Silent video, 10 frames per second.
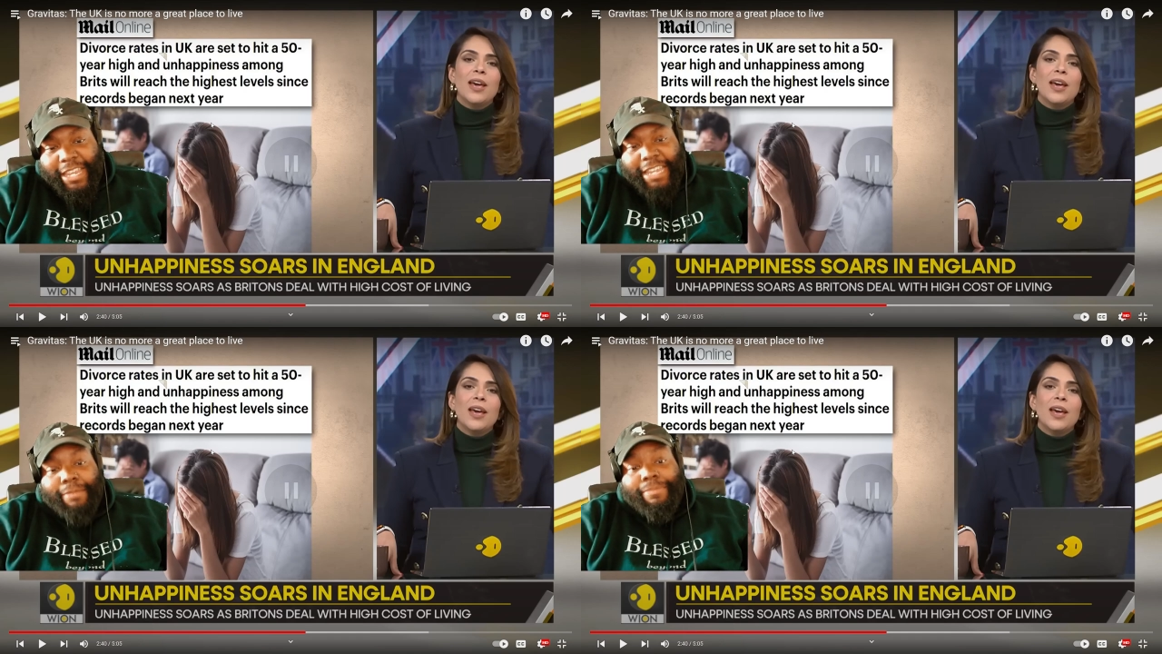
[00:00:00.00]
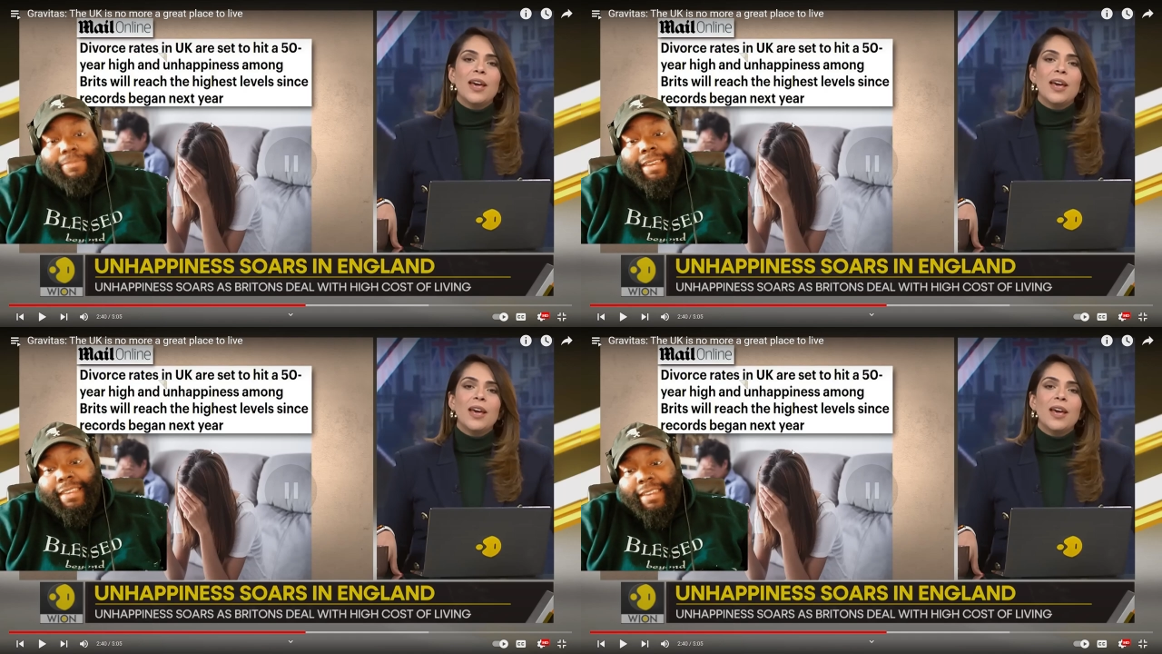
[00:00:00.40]
Speaker 1: We can
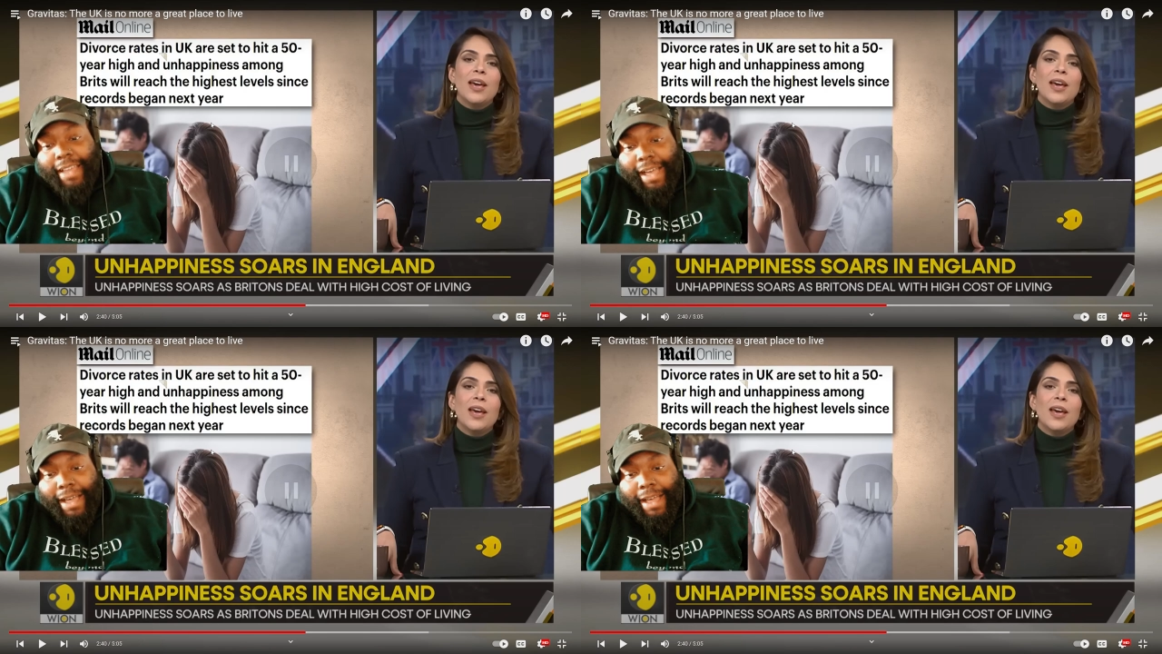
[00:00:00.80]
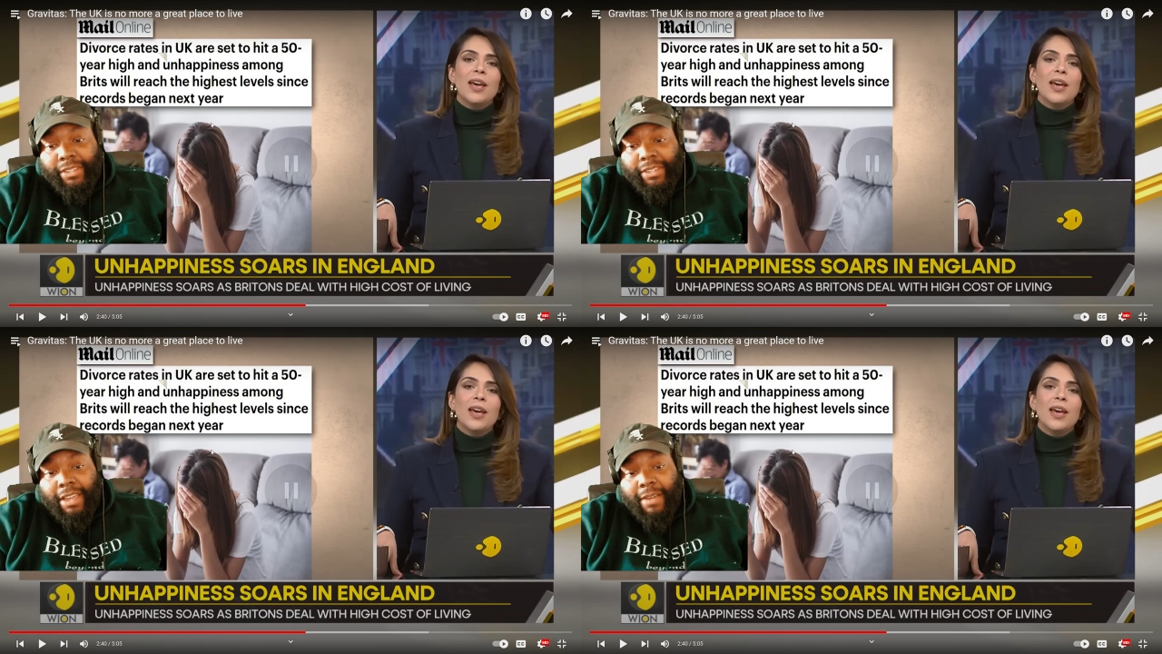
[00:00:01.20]
debate it in the
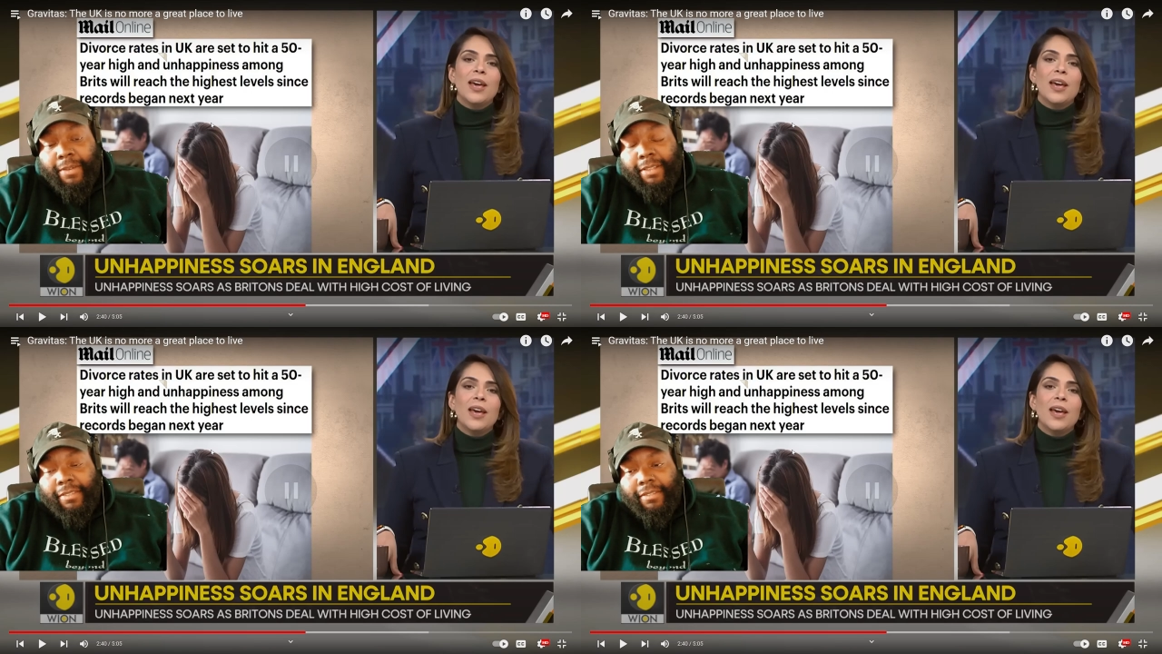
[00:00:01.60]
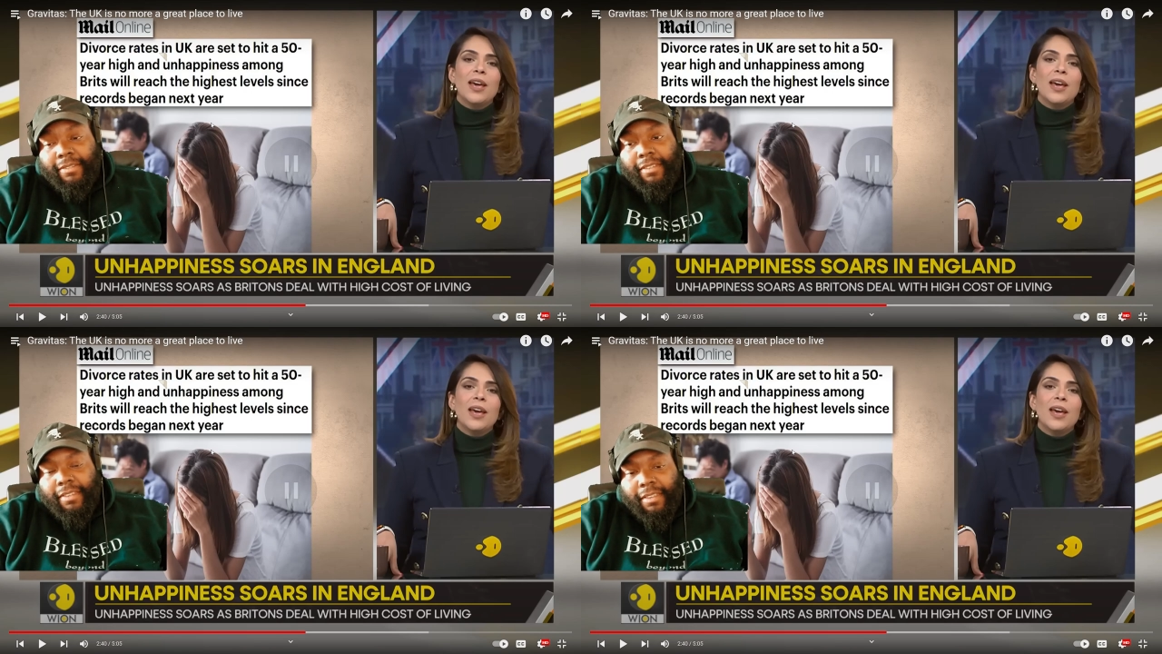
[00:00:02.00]
comments if y'all want
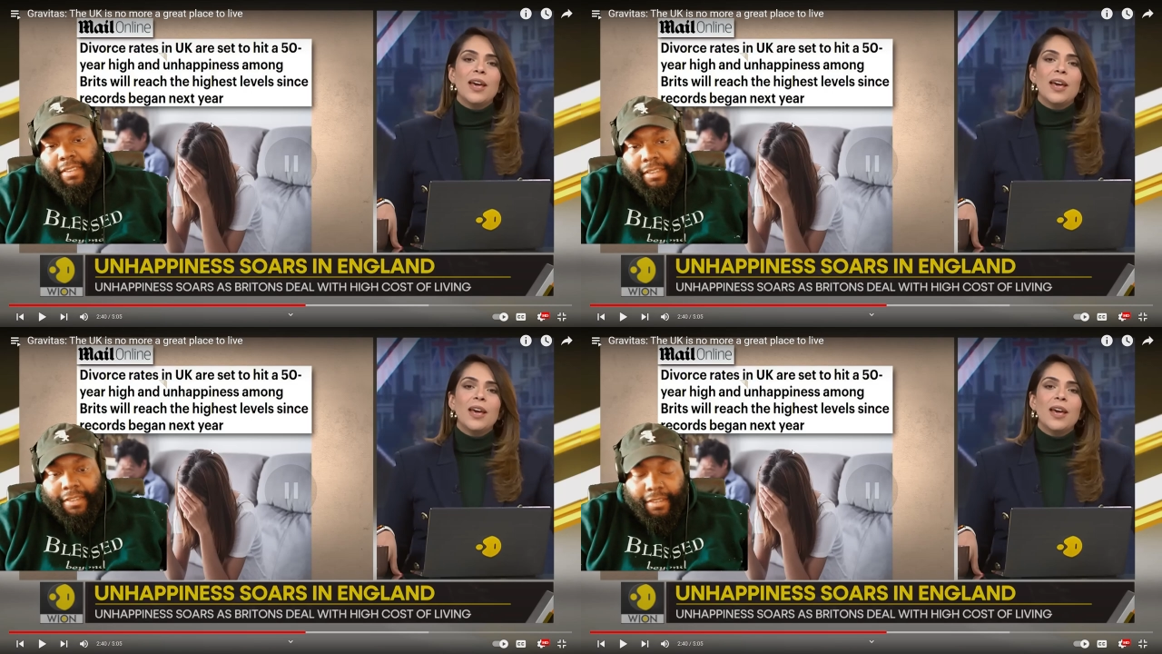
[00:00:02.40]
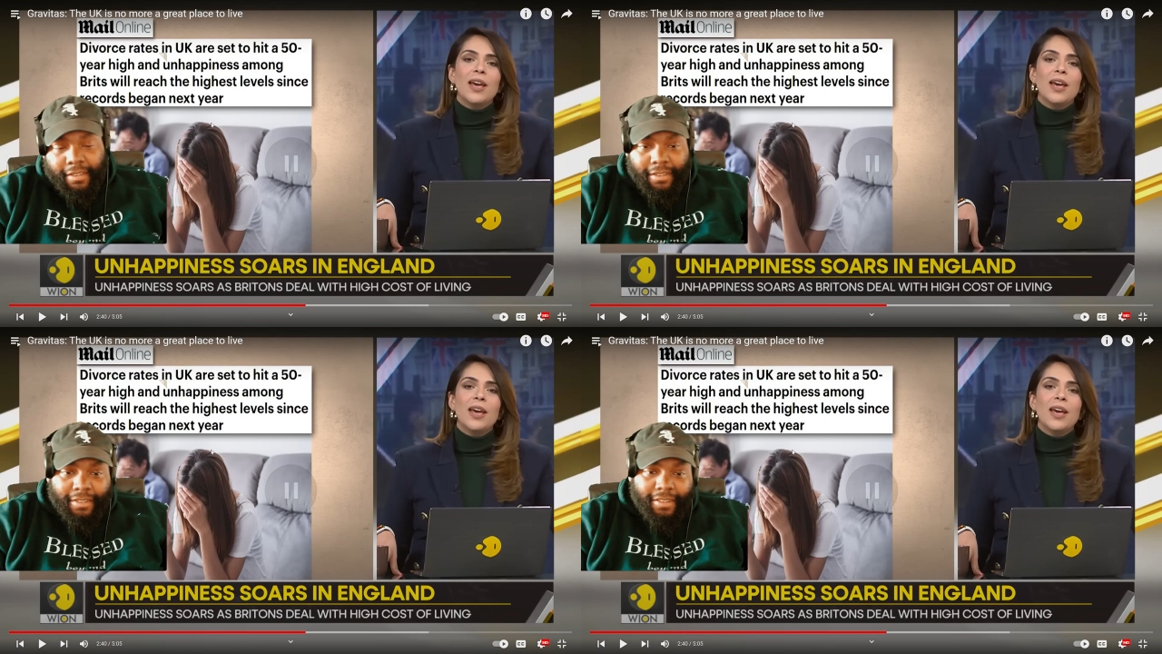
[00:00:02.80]

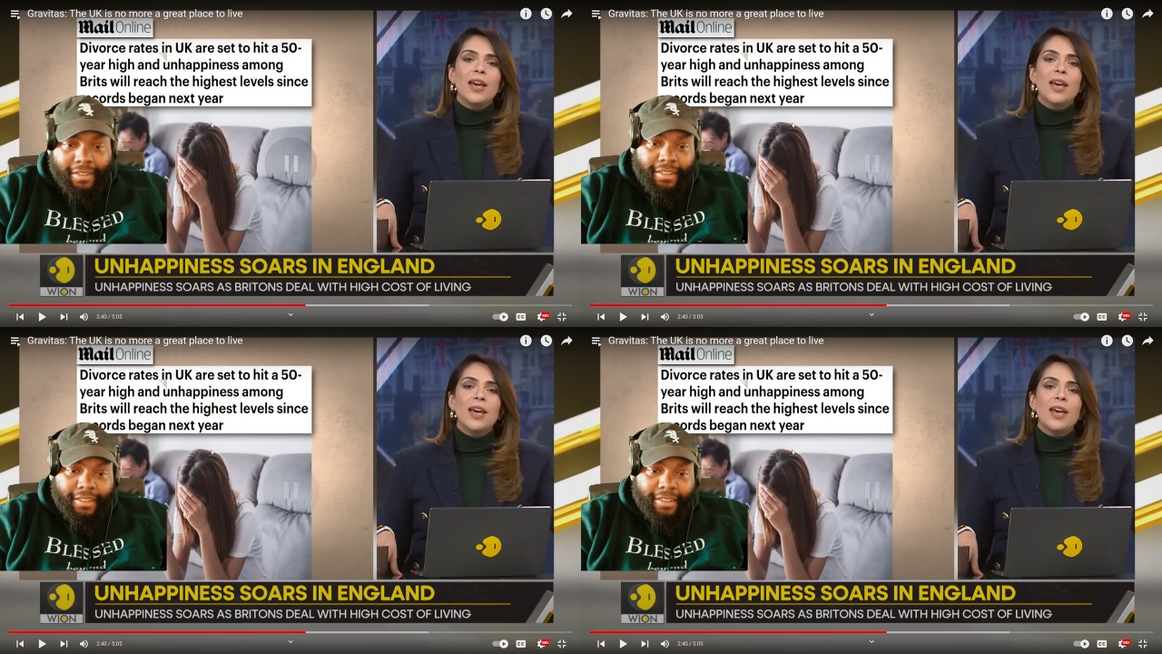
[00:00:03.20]
to.